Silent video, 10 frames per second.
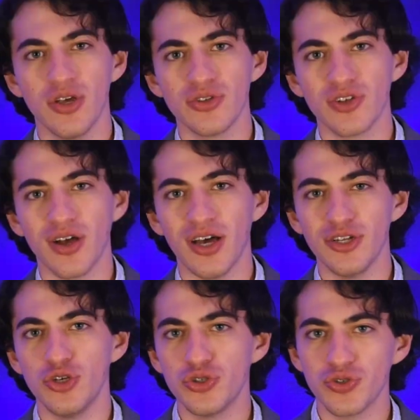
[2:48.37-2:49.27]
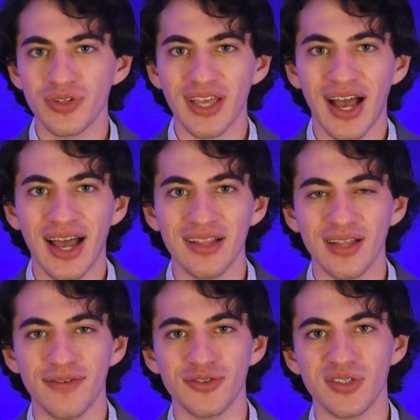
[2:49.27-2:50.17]
saw unusually high
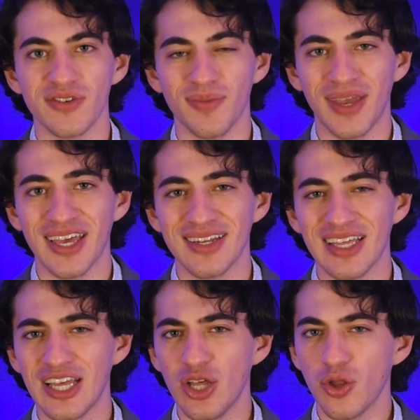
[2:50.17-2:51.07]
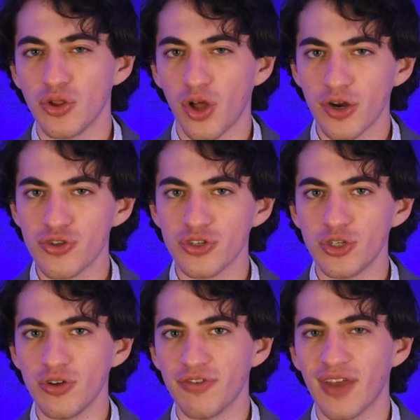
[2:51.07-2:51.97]
levels of demand, largely
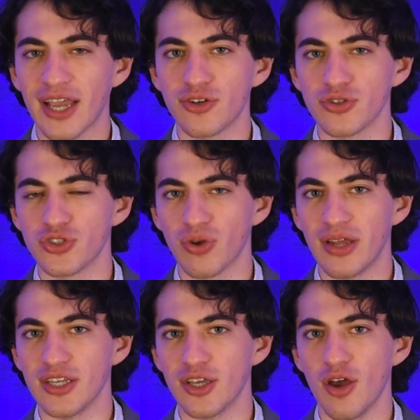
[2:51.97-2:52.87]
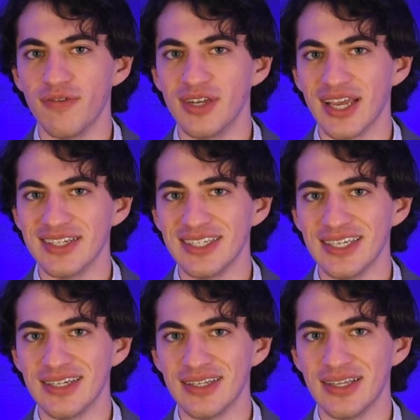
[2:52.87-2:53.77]
due to factors surrounding
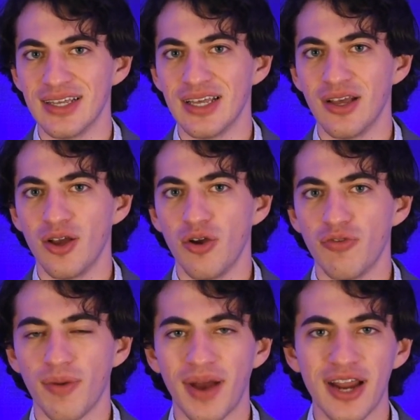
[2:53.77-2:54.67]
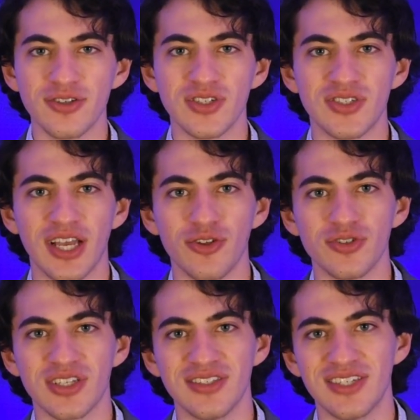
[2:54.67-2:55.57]
COVID-19. For buyers and
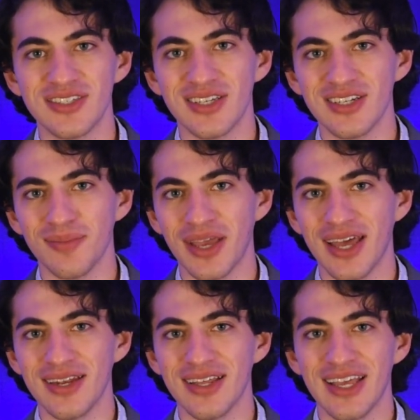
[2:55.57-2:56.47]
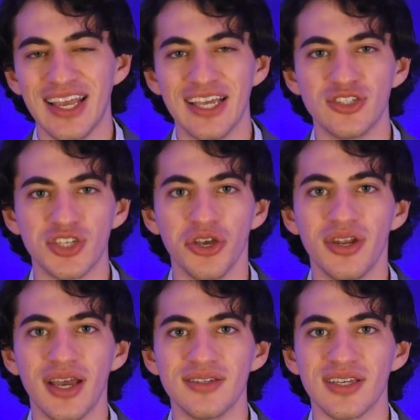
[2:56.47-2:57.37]
sellers, consistent demand is
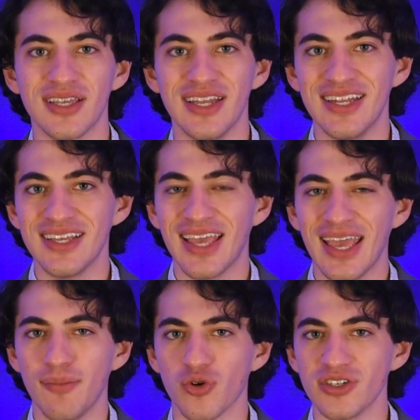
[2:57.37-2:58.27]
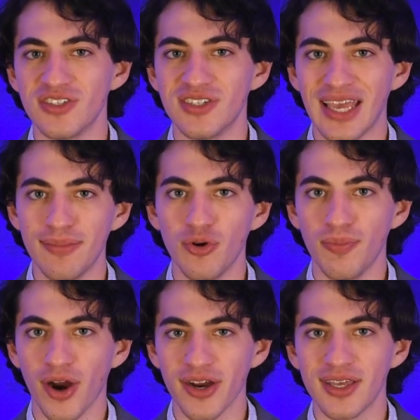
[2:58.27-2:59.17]
good as it can indicate a more stable
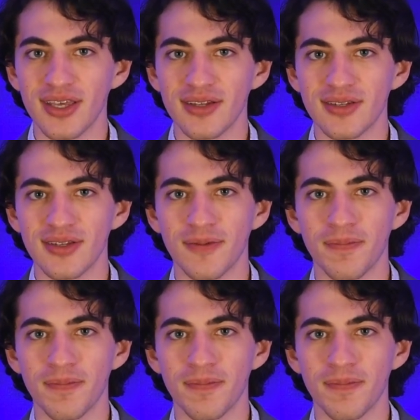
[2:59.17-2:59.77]
market.